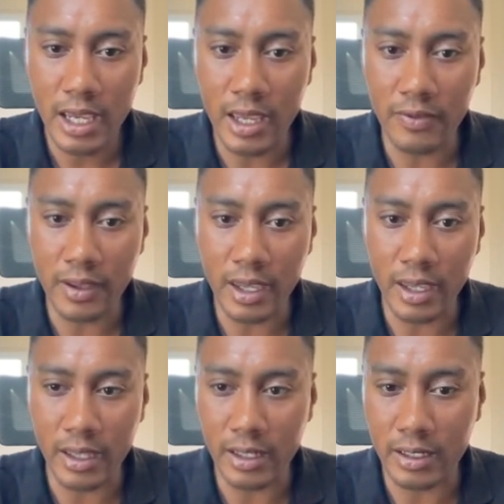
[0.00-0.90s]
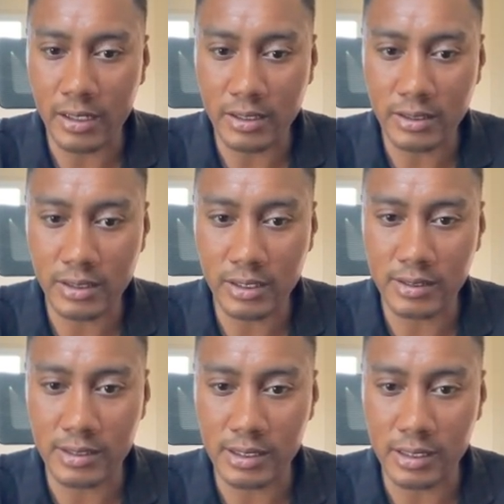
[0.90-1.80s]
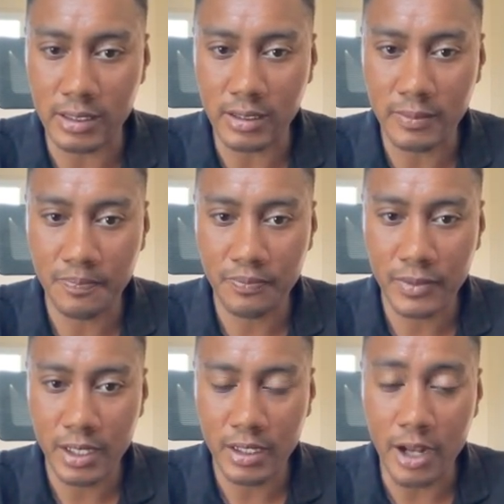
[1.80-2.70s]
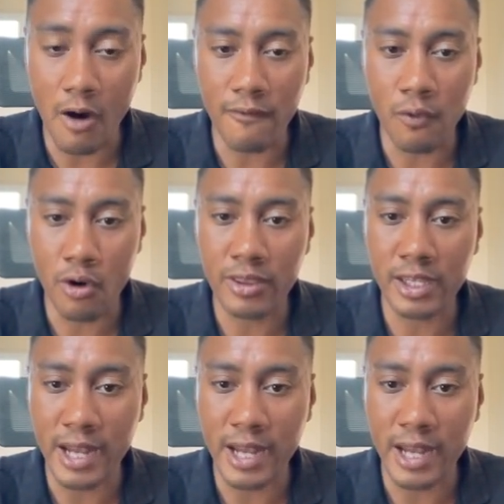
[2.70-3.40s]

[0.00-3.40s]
And then let's see. Now for the